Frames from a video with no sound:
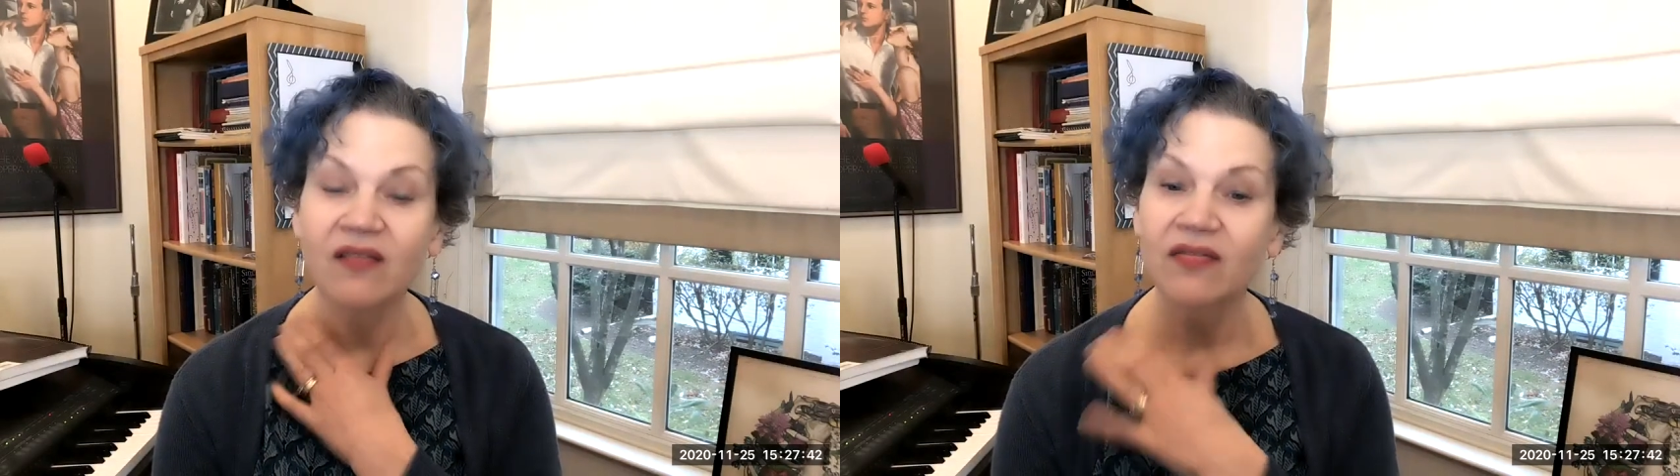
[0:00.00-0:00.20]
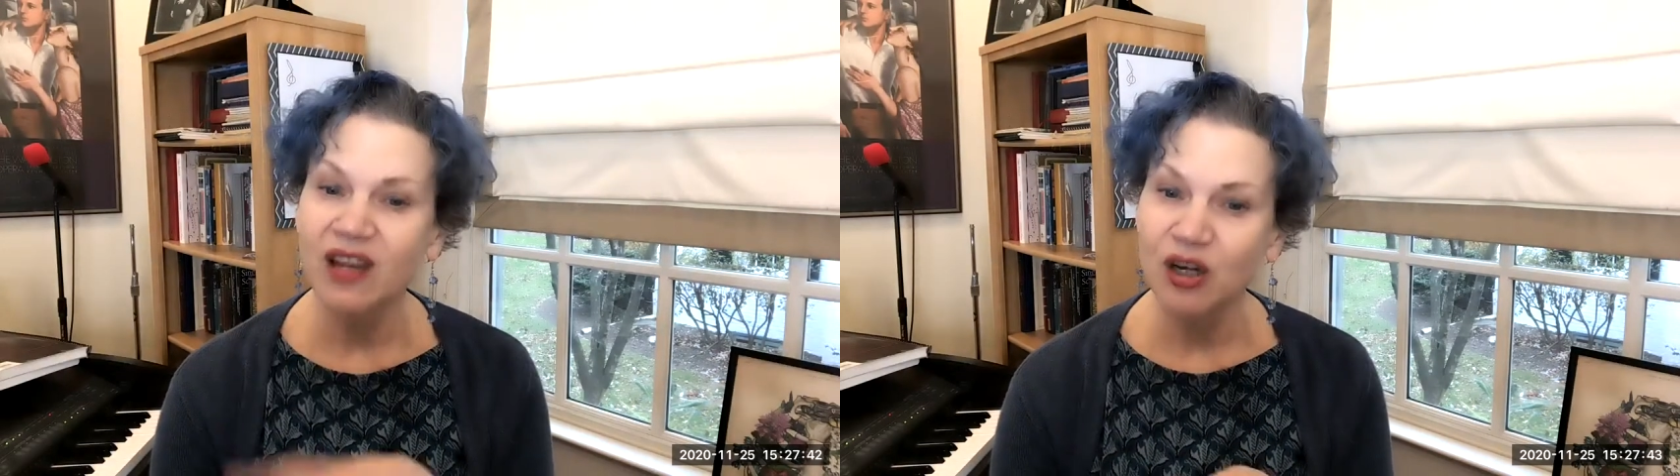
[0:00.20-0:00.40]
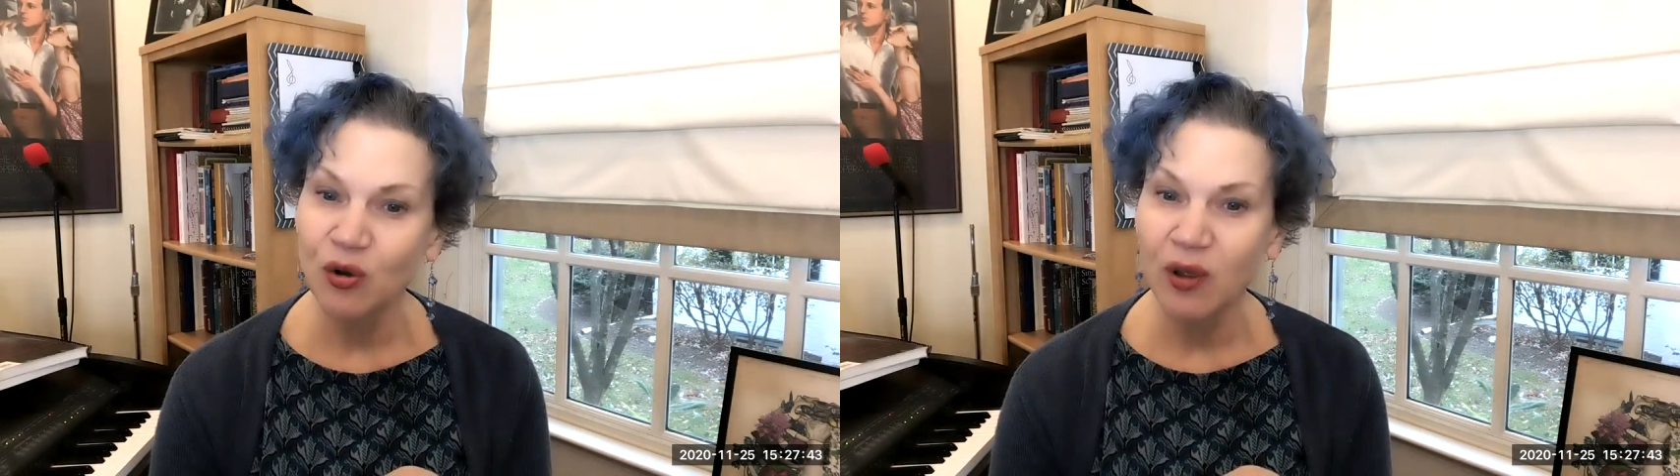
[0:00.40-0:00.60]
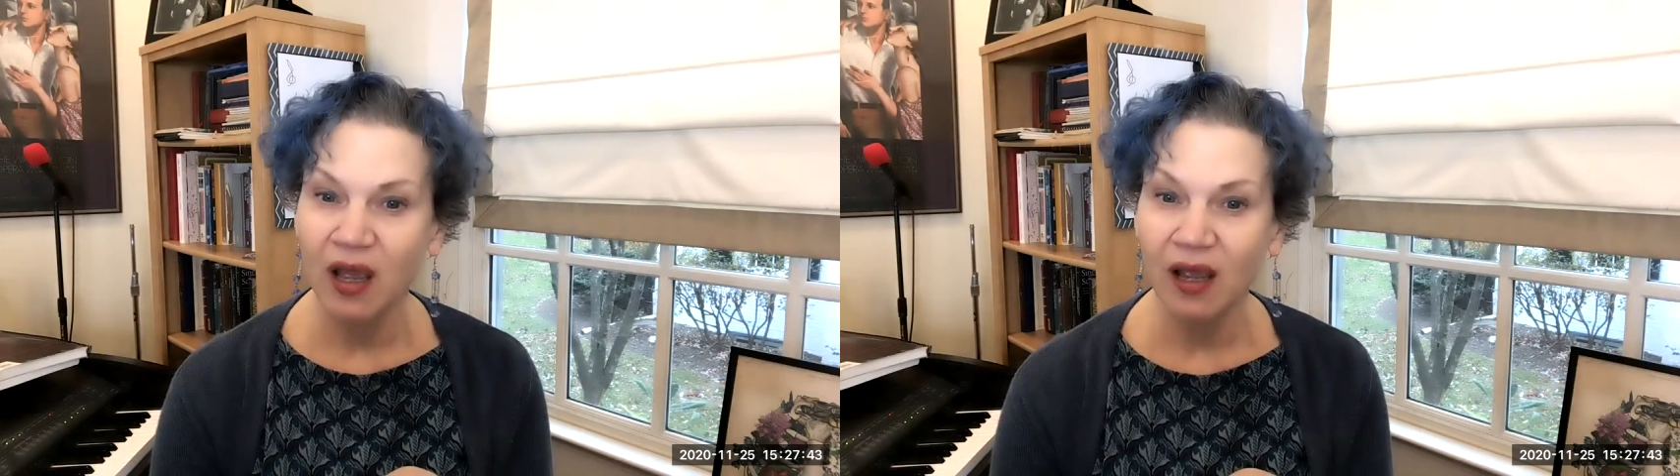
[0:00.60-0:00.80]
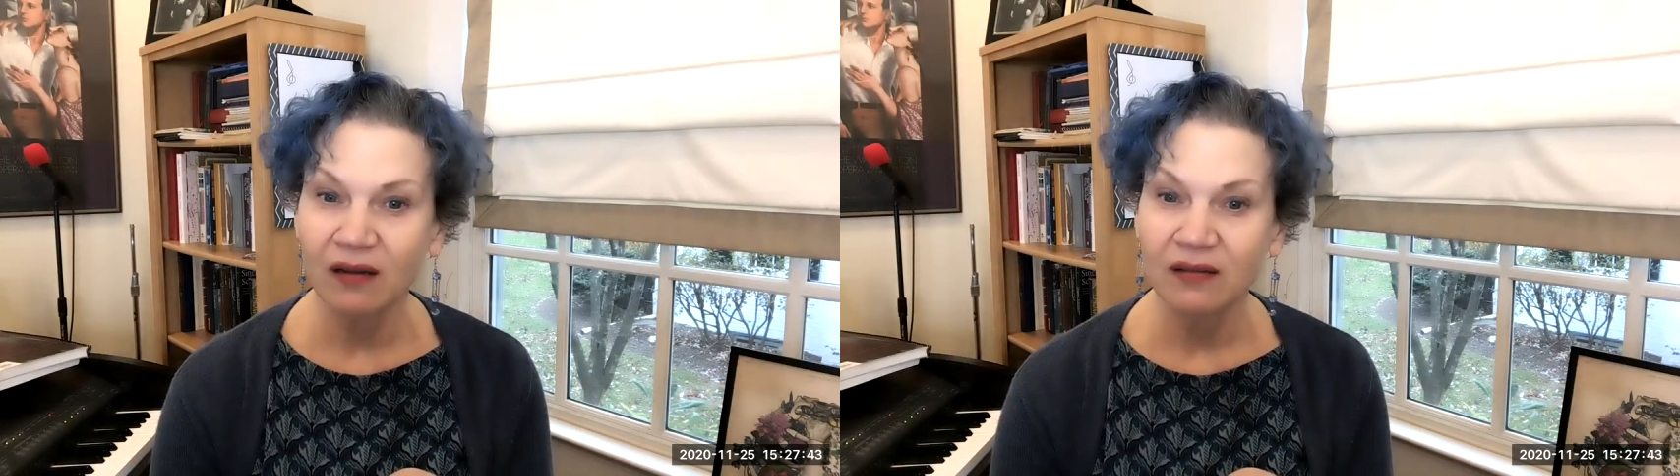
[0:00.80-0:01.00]
then you're
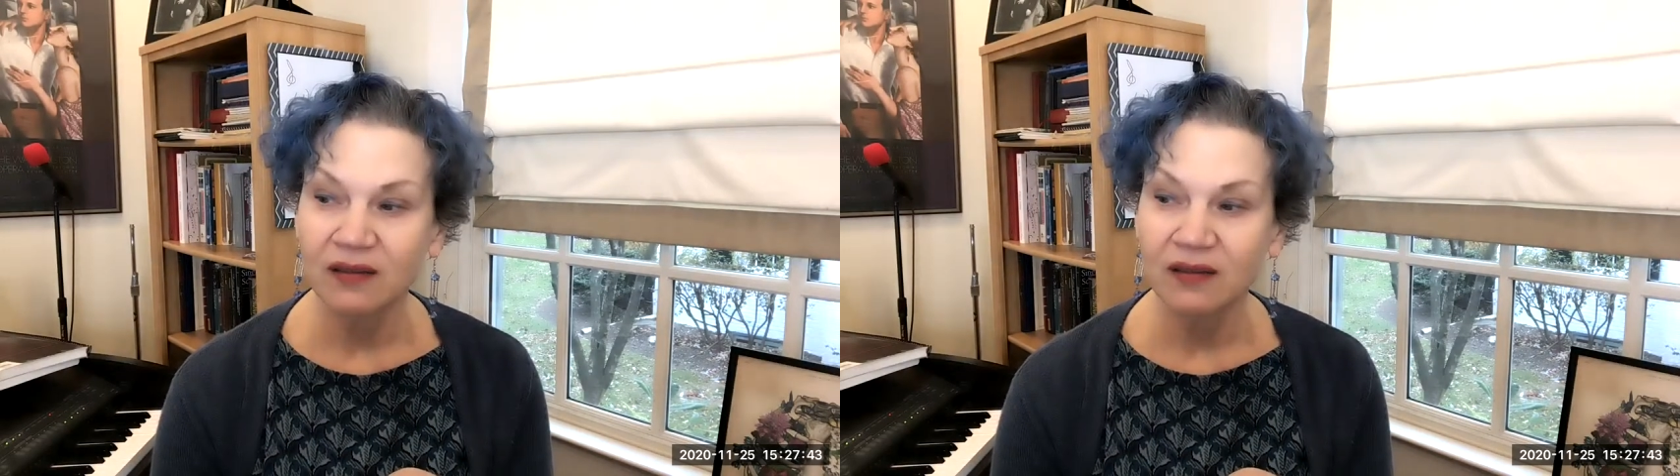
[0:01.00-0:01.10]
okay.